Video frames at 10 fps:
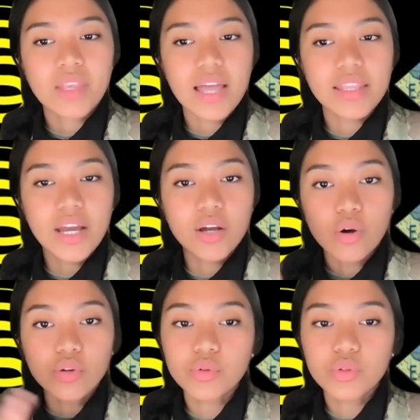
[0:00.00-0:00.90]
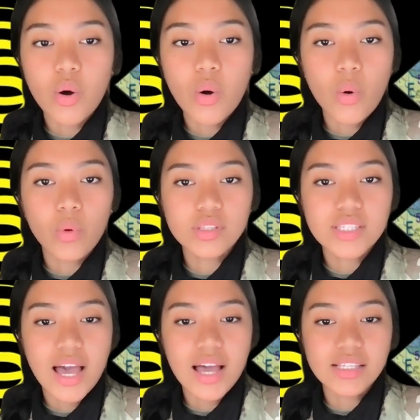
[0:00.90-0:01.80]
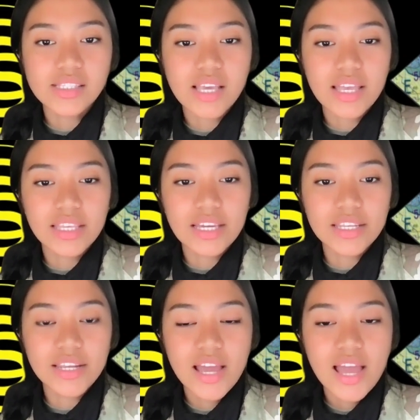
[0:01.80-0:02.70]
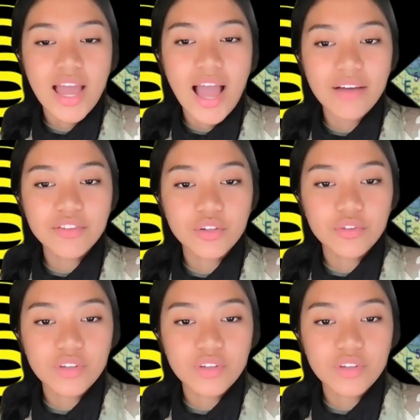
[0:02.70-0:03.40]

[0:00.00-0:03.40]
and then go through the whole test. And then after you